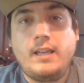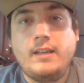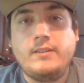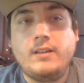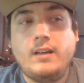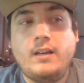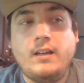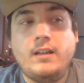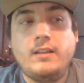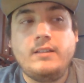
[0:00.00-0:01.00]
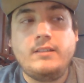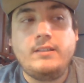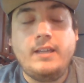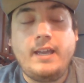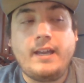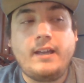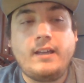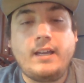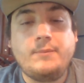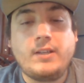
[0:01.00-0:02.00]
and uh, yeah,
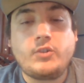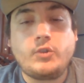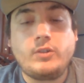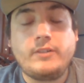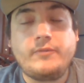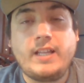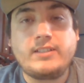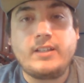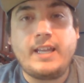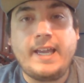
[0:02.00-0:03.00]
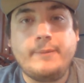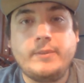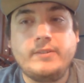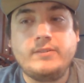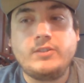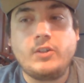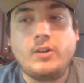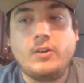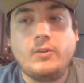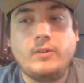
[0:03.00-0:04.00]
I'm not sure if that's gonna happen.
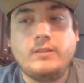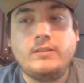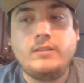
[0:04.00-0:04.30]
So,